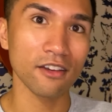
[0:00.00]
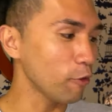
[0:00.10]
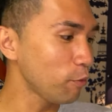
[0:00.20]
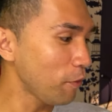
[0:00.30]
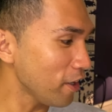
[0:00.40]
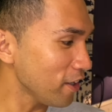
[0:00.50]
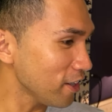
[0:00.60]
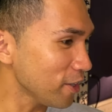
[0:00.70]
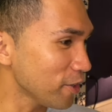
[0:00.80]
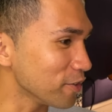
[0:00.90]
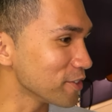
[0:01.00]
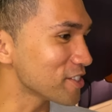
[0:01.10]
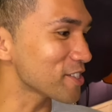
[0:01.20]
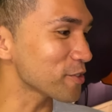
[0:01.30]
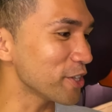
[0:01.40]
Wow, it's
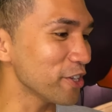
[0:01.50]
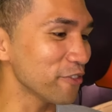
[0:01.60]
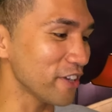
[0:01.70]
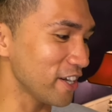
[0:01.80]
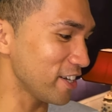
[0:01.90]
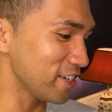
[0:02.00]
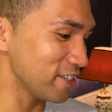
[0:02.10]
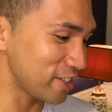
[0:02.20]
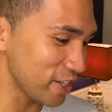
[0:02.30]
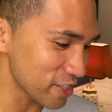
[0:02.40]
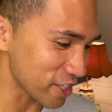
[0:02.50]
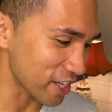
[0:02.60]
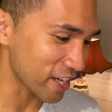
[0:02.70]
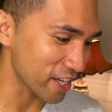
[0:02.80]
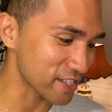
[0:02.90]
a story of a dish, I
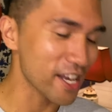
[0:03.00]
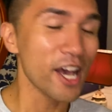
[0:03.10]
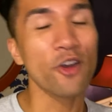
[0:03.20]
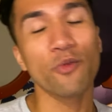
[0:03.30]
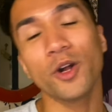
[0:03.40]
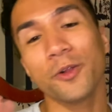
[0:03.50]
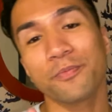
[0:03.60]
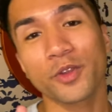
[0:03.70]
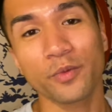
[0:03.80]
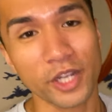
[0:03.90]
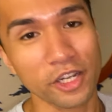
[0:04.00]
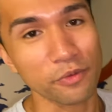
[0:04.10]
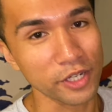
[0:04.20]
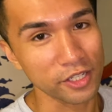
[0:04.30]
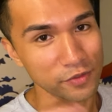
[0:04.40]
guess. Well, we're gonna
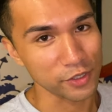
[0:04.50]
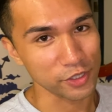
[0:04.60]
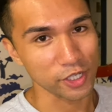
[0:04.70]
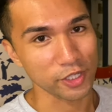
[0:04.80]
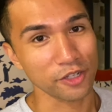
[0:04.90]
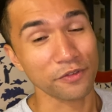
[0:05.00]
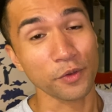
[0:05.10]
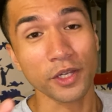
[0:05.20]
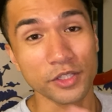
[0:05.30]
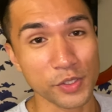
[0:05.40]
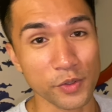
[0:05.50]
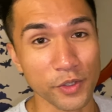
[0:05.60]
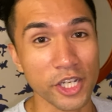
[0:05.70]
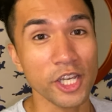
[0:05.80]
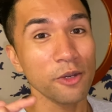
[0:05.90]
read it for each other. If you want this
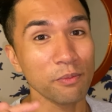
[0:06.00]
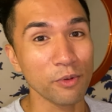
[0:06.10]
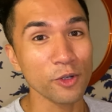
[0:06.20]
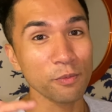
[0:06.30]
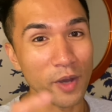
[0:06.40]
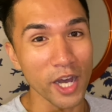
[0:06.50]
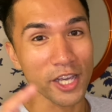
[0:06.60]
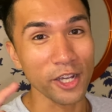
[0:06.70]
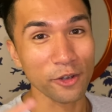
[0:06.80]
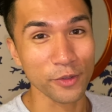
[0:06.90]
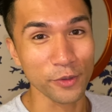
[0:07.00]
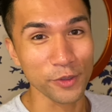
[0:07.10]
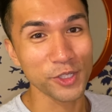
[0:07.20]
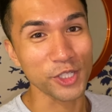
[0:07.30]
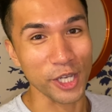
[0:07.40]
story, book Bhaya
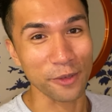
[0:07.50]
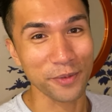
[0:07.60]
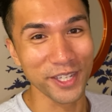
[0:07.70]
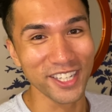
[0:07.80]
Cruise Ship.